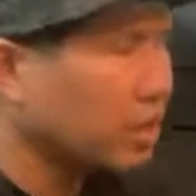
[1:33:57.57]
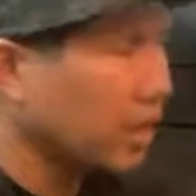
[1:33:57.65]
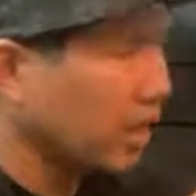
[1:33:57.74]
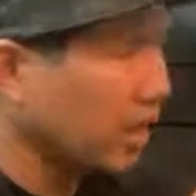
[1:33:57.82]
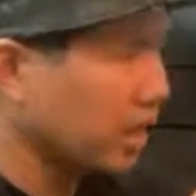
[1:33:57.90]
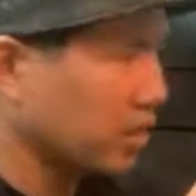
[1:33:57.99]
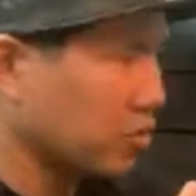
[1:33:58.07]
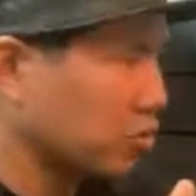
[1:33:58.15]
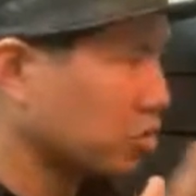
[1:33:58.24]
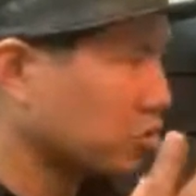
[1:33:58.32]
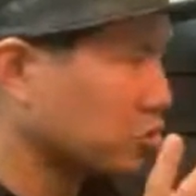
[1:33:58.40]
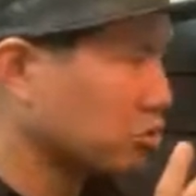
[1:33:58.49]
and you
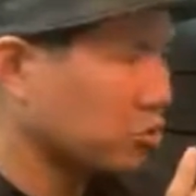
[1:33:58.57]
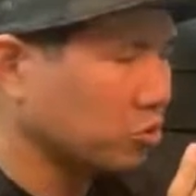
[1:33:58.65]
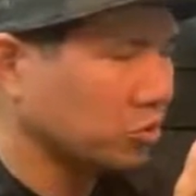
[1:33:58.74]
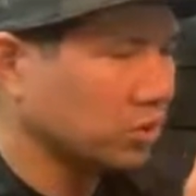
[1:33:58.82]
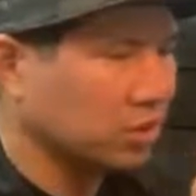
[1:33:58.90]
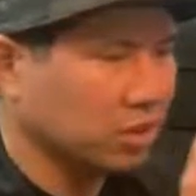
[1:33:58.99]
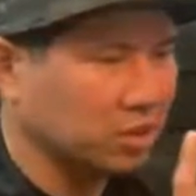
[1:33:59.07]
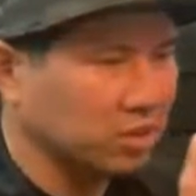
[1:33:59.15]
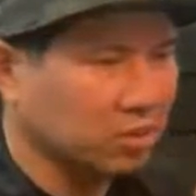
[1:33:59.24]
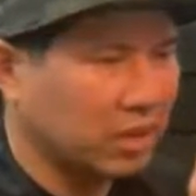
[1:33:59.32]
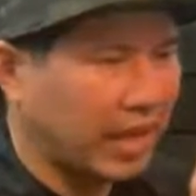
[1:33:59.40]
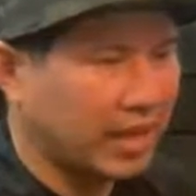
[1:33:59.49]
can choose
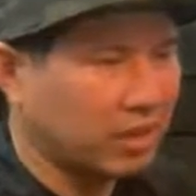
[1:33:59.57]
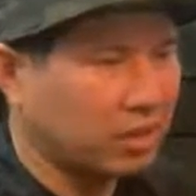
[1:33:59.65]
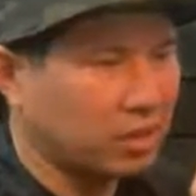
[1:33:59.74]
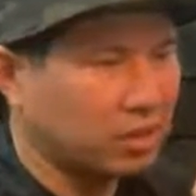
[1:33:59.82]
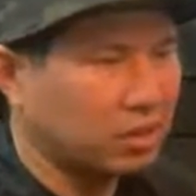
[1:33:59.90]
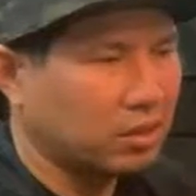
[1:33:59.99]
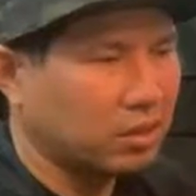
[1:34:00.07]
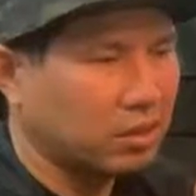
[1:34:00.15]
lighter